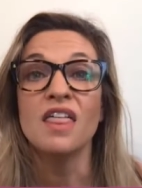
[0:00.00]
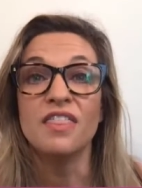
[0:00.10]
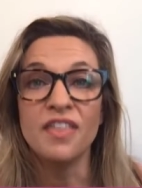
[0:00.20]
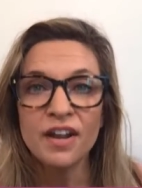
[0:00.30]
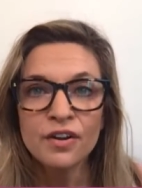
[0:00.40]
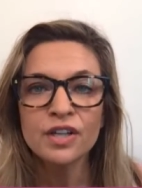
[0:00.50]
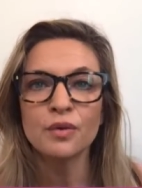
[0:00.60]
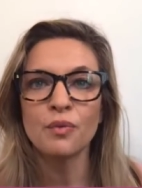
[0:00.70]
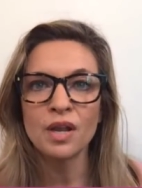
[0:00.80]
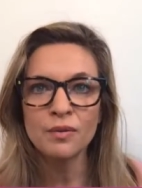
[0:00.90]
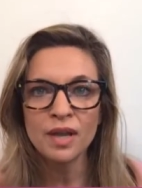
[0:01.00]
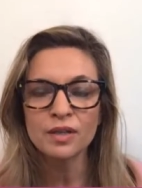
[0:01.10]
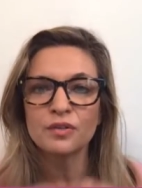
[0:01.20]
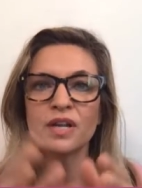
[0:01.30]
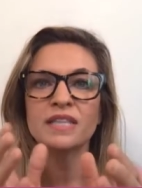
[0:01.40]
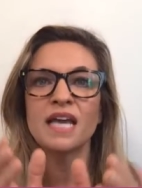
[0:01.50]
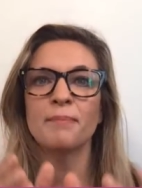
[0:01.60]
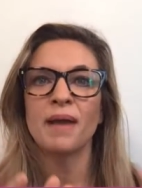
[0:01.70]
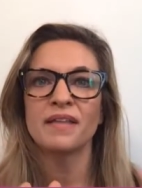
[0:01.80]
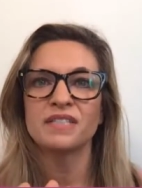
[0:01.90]
They're going to run around and create
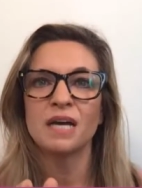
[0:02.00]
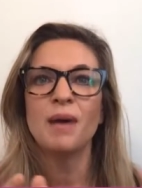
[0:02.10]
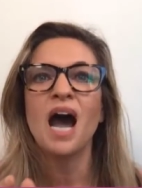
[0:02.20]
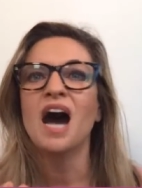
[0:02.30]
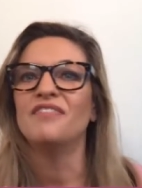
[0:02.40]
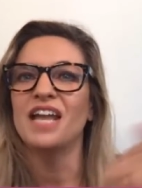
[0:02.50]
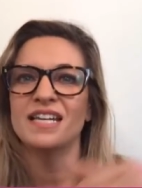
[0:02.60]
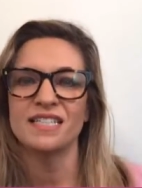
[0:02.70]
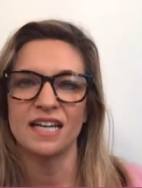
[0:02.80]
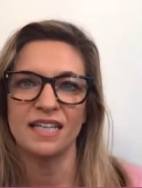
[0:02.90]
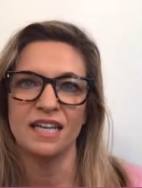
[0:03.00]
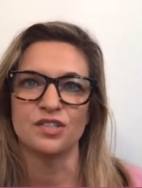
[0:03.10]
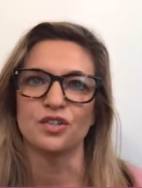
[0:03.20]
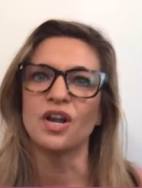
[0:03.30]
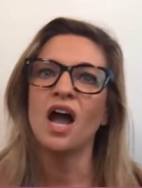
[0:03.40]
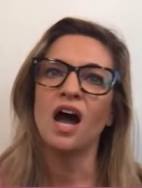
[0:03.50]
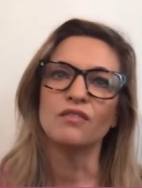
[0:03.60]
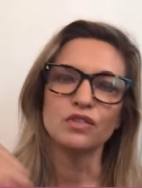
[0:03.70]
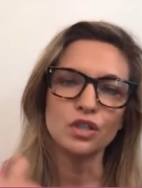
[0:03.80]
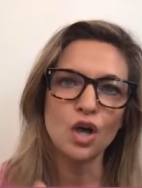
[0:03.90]
that bathtub of anti cancer, of
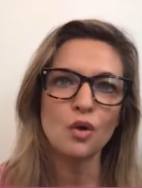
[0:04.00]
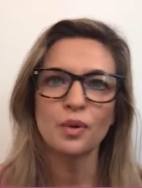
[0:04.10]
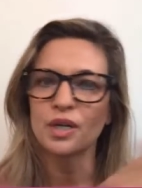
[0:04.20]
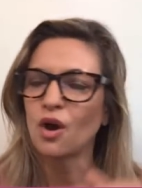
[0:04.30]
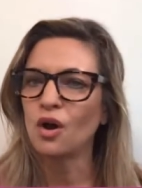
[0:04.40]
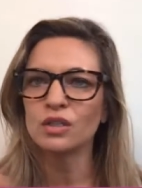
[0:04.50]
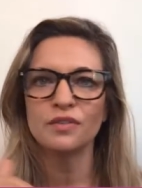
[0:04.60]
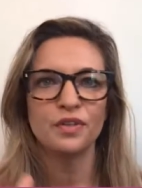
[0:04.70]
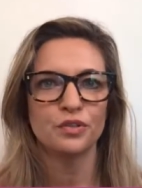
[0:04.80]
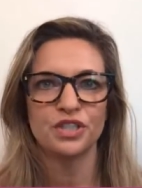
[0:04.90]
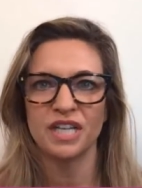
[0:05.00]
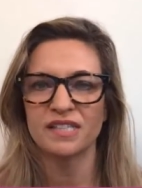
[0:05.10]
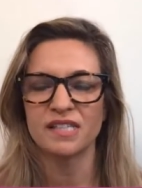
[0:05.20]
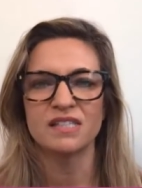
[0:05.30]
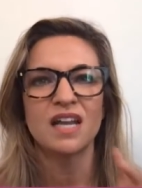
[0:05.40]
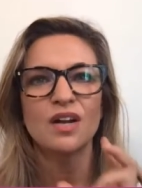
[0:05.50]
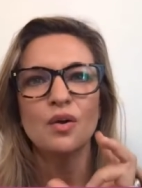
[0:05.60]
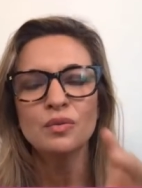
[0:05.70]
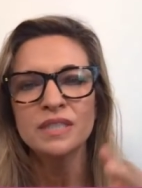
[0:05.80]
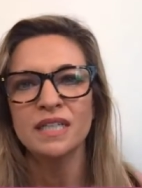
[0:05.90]
lowering all of your chances, not
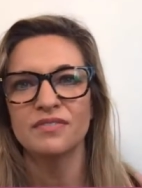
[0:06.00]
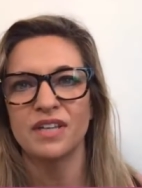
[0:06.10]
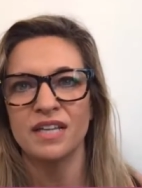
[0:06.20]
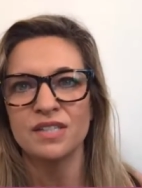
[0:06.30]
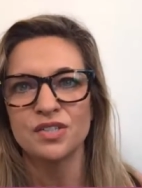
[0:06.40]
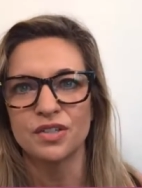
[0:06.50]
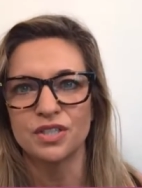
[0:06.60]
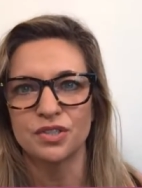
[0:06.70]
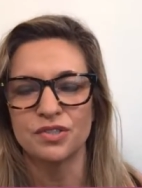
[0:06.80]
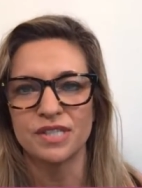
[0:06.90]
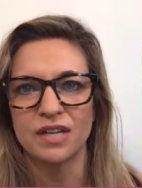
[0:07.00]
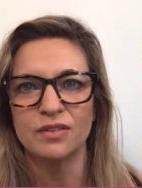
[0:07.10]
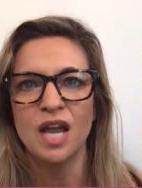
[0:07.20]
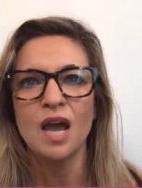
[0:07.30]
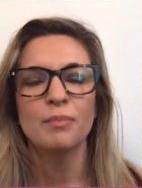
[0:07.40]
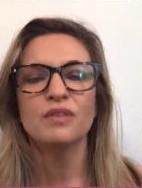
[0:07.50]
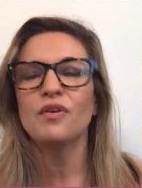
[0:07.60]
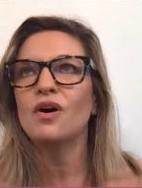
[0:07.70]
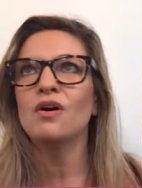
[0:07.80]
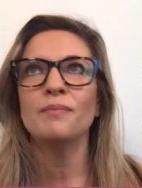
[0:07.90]
only of cancer, it turns out, but of
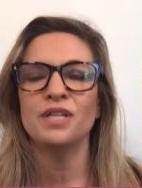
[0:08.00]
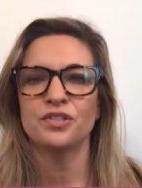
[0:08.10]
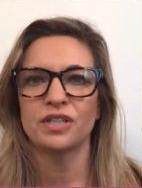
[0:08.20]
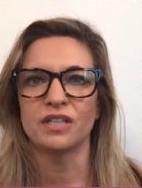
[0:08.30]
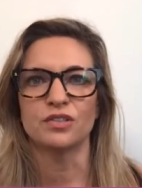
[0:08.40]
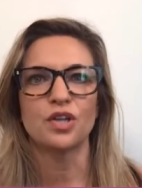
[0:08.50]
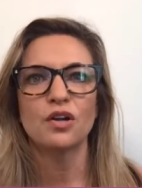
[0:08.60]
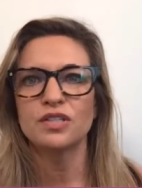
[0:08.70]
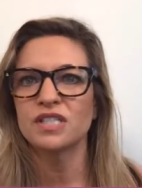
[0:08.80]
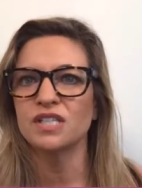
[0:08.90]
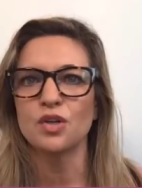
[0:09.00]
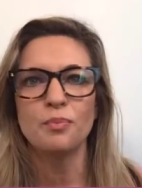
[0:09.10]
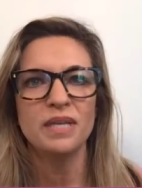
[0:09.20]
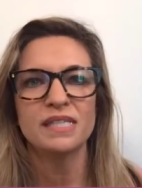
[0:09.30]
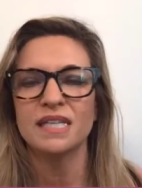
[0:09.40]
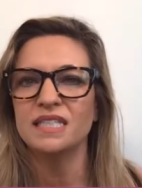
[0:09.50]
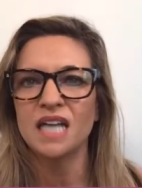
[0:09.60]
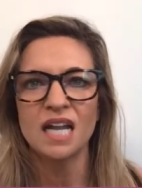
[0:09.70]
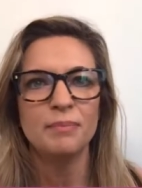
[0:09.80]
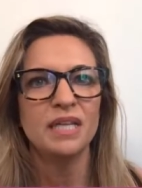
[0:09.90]
all major killers heart disease, obesity,
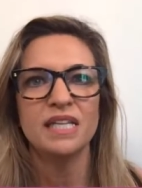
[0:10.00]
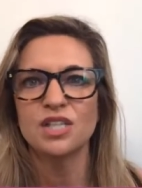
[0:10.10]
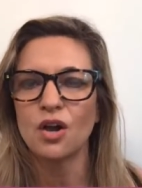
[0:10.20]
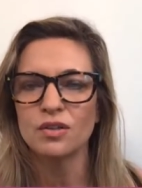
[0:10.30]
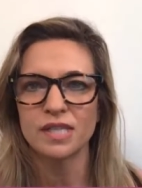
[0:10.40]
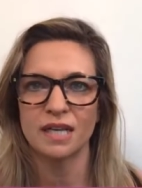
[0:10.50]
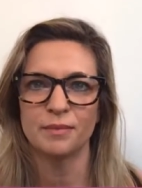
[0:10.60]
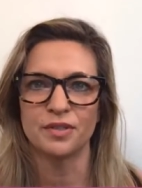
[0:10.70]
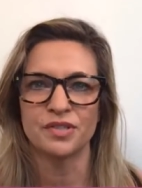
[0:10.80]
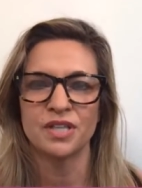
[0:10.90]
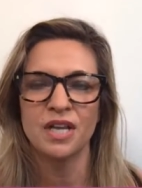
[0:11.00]
diabetes, Alzheimer's.